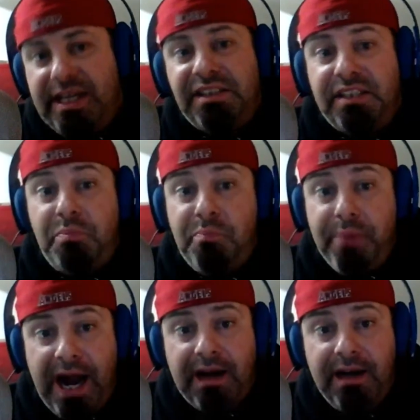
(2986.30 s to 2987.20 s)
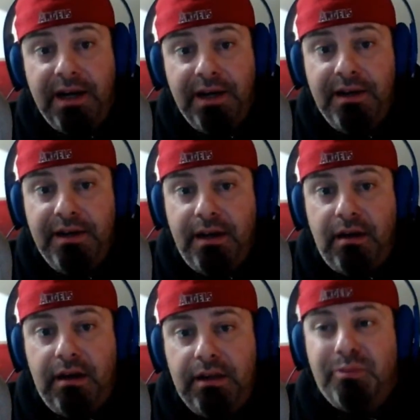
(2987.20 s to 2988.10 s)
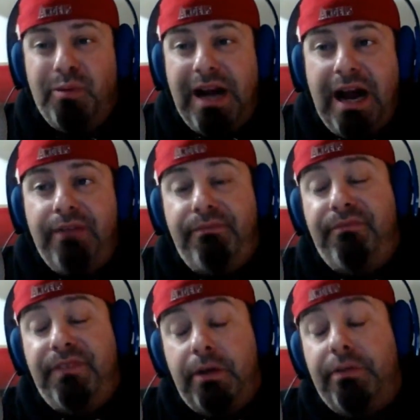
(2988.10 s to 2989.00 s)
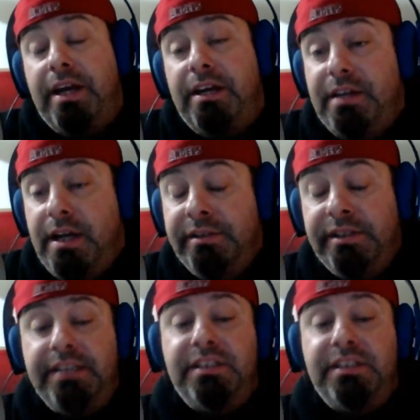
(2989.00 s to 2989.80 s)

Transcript: sets us back, is what I feel that it does.